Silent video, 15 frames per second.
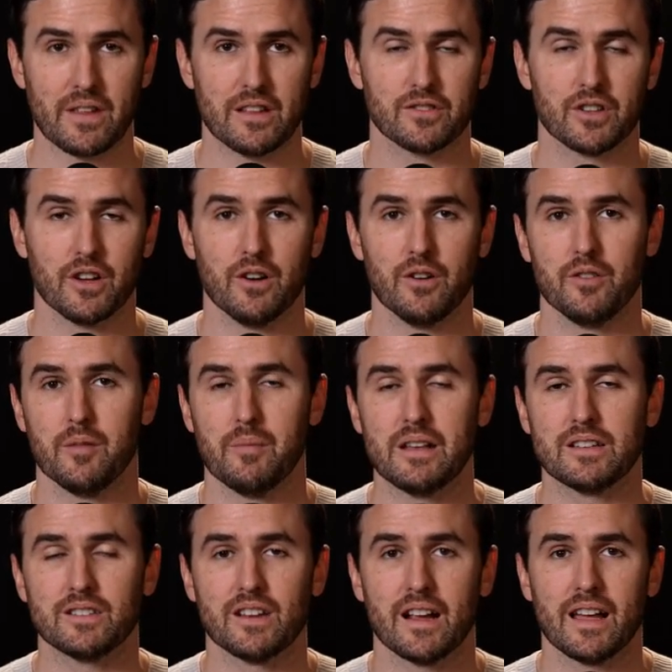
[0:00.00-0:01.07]
And so the
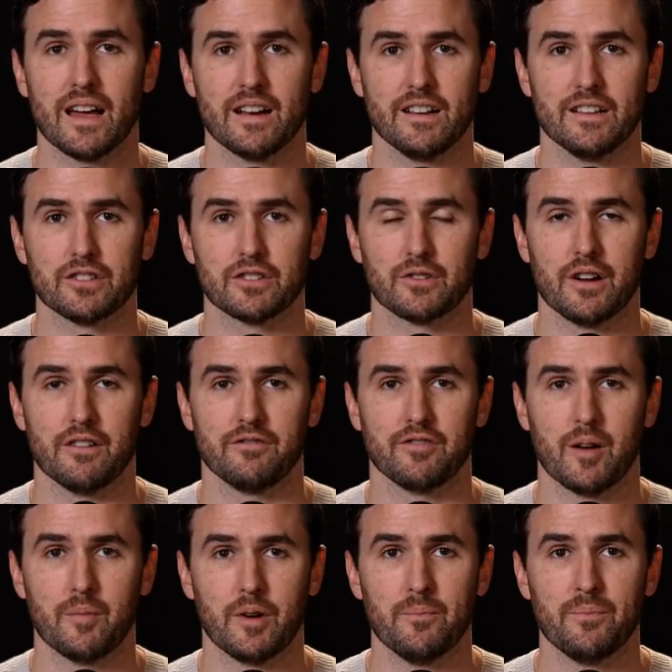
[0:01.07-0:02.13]
message I got on Instagram
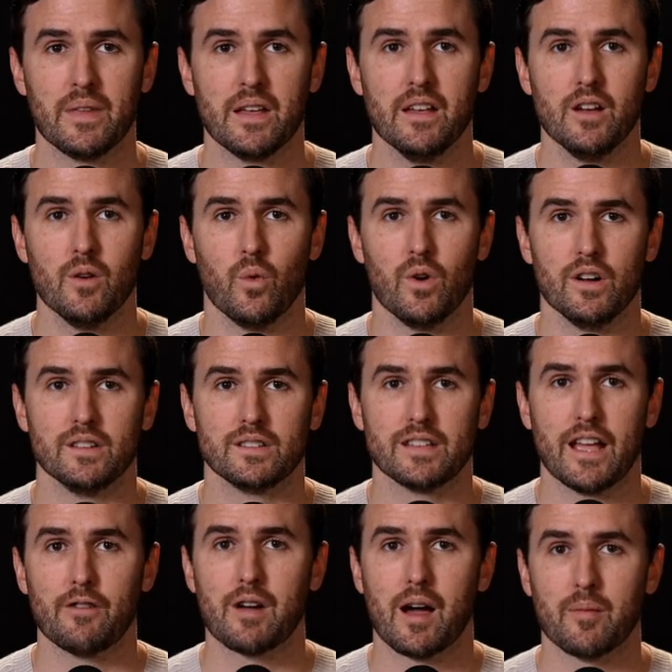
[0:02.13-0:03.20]
from her was,
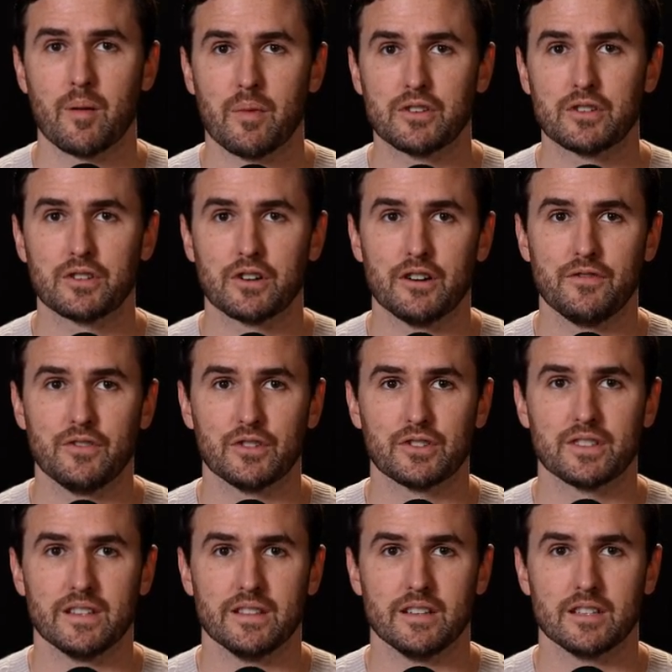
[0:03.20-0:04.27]
"Hey Rob, I'm unsure if you'll
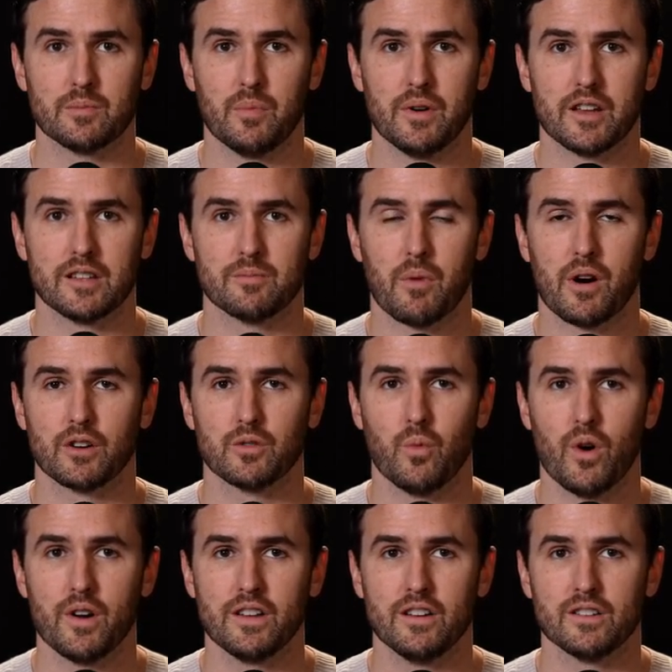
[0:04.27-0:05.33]
see this, but it's marked
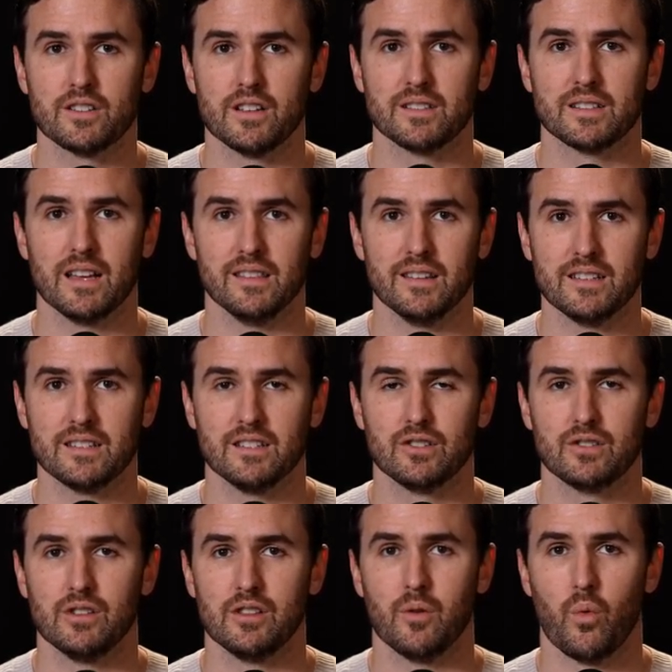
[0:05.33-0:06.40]
one year since I
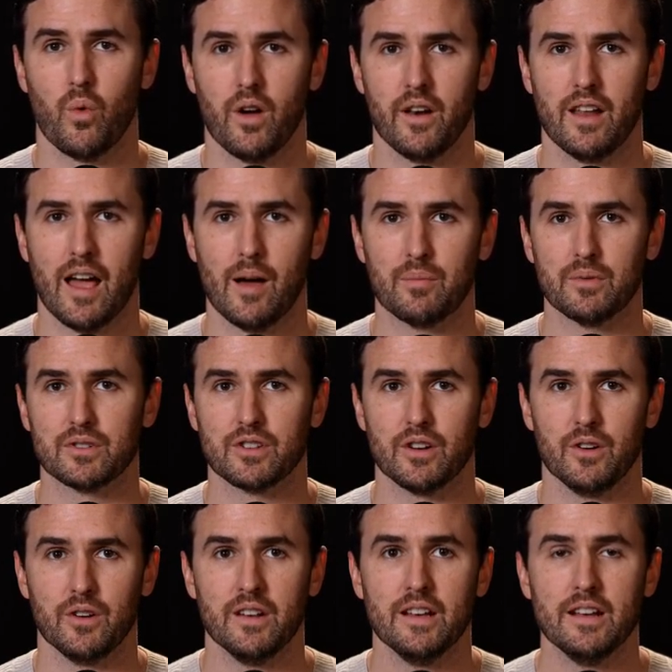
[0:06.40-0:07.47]
listened to the one
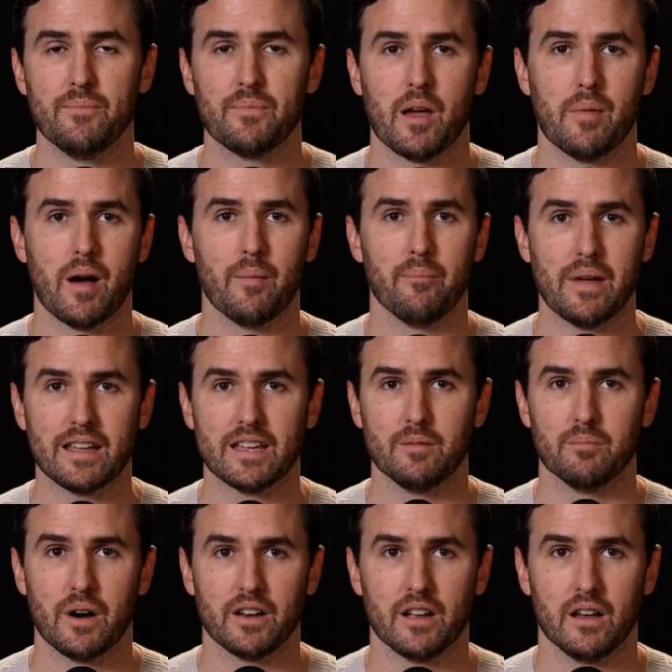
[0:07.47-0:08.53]
episode about
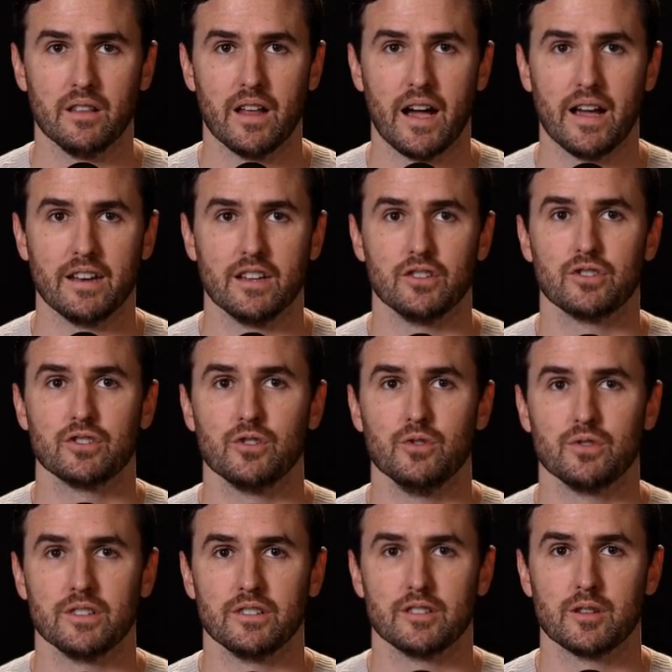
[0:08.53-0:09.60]
making money online and
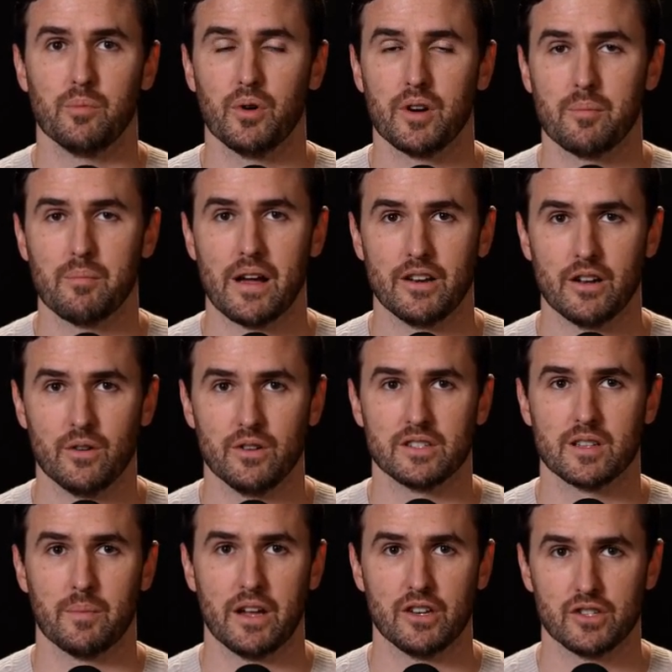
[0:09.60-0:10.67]
choosing to put in my
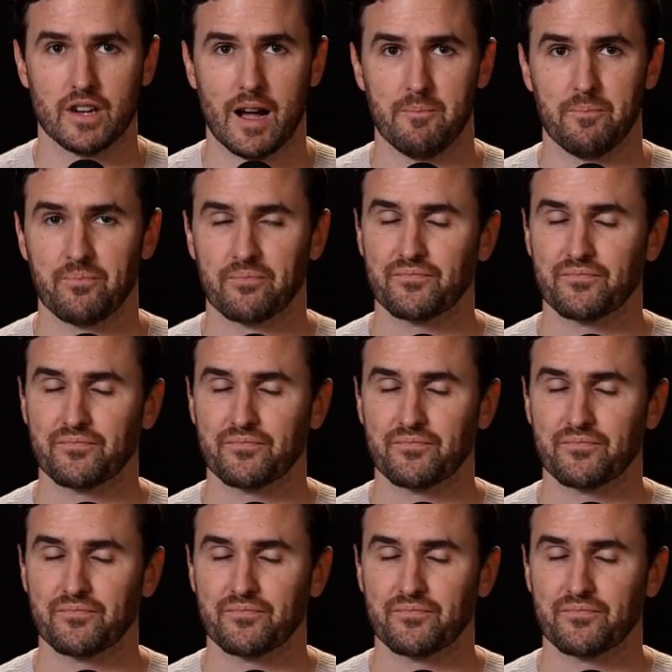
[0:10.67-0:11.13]
notice at my job."